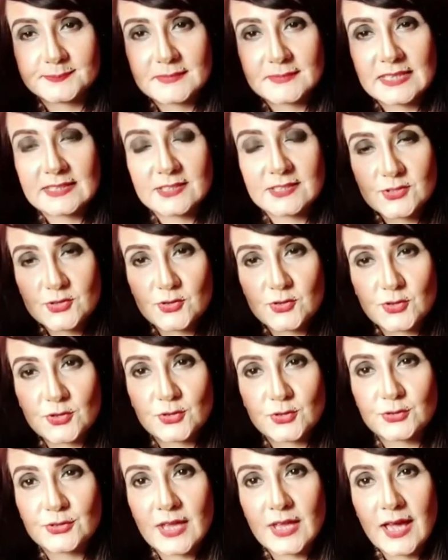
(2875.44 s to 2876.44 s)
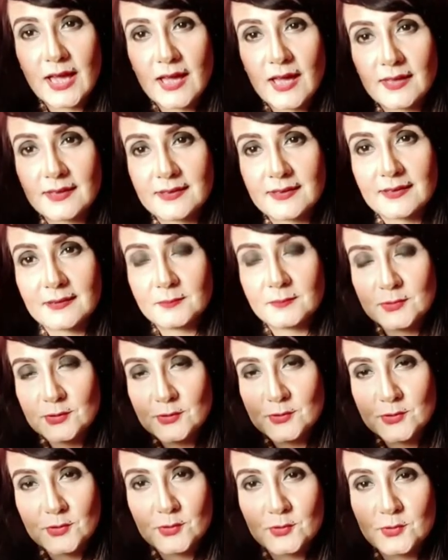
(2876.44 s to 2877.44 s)
in the tarot that
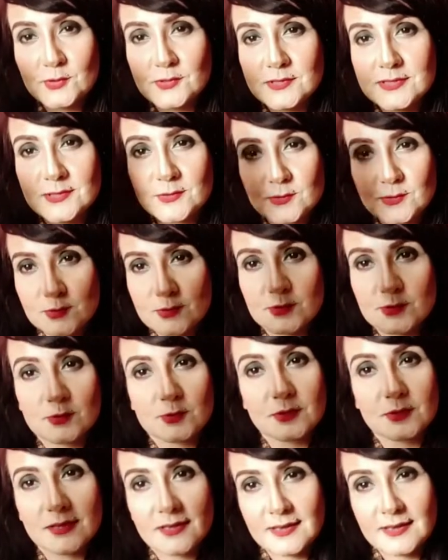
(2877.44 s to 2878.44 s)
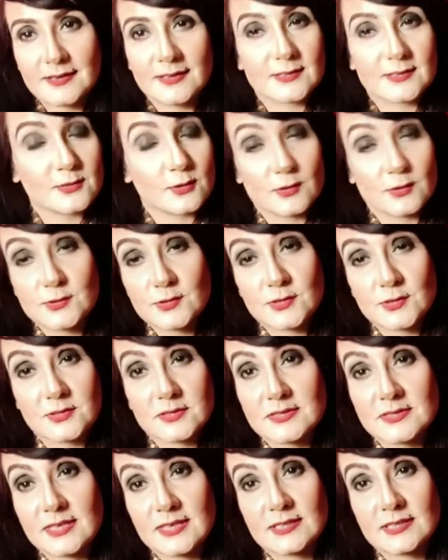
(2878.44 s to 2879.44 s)
Pluto rules. It's also
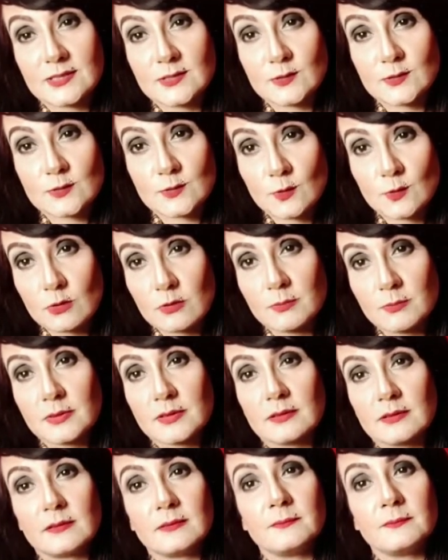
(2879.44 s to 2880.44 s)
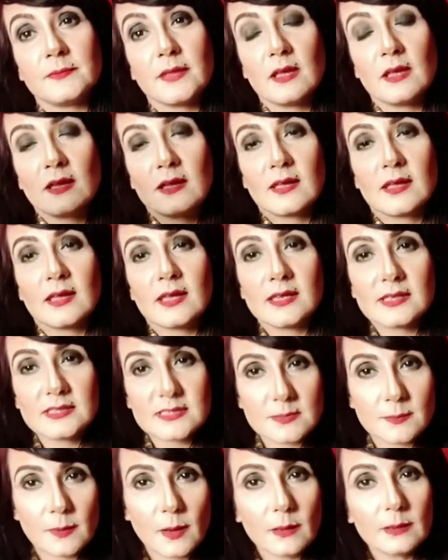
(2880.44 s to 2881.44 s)
associated to Scorpio.
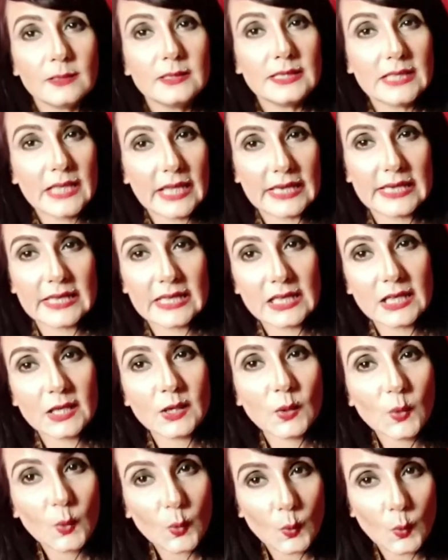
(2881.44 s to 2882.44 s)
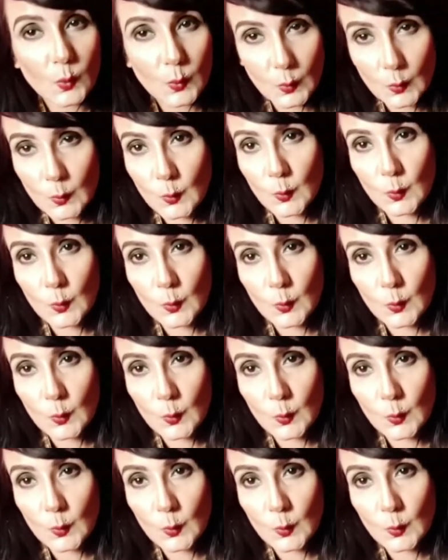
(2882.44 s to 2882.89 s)
It's about letting go.